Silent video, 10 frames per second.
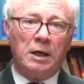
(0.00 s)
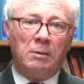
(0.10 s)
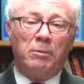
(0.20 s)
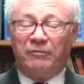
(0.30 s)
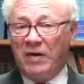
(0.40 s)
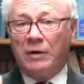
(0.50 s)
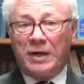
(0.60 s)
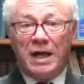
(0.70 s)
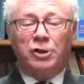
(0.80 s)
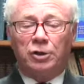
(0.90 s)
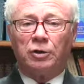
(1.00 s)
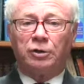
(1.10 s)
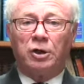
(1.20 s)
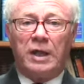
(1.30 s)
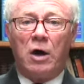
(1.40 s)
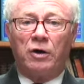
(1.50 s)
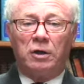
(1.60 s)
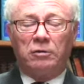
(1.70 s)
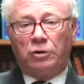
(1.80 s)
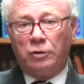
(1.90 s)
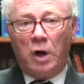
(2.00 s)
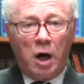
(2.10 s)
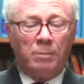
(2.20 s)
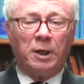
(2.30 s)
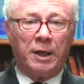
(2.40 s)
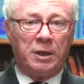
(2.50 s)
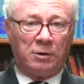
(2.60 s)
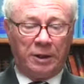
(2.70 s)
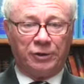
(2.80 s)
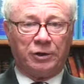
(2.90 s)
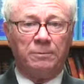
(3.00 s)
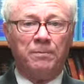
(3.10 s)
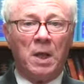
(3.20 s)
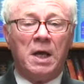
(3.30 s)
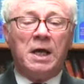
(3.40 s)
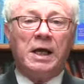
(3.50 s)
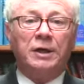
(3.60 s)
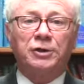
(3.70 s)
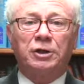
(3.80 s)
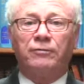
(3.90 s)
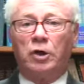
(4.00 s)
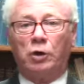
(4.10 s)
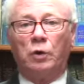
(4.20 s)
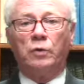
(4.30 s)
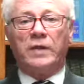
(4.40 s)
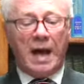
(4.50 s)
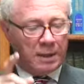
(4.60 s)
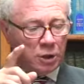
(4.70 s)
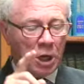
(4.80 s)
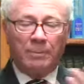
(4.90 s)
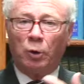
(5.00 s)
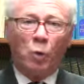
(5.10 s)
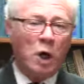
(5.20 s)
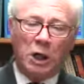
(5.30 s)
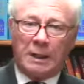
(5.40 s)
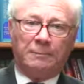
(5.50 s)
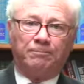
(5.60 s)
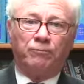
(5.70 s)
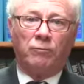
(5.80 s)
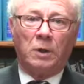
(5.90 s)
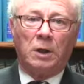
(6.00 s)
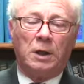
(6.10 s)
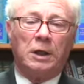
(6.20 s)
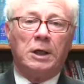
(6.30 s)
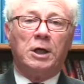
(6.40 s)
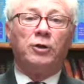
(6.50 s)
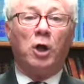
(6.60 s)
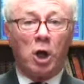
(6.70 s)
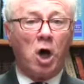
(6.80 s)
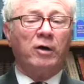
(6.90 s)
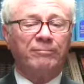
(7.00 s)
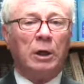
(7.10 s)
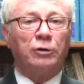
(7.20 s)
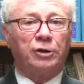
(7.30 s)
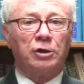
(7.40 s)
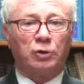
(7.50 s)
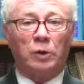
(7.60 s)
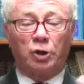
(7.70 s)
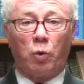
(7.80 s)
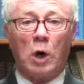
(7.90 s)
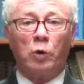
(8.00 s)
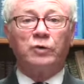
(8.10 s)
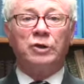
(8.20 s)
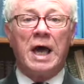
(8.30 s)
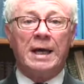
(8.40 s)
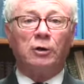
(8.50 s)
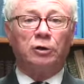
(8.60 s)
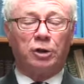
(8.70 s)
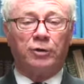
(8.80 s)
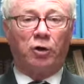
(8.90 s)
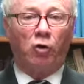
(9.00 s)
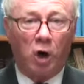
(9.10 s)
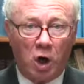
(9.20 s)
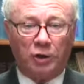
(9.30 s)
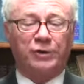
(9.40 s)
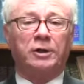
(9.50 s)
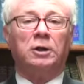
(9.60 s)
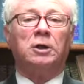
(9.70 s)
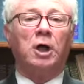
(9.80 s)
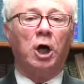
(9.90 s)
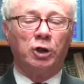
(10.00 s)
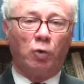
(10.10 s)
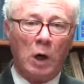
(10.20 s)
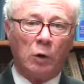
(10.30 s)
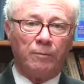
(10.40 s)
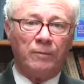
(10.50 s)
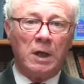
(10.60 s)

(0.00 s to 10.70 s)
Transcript: But foundational to the to amillennialism is the view that number one, the law of Moses was quote nailed to the cross unquote.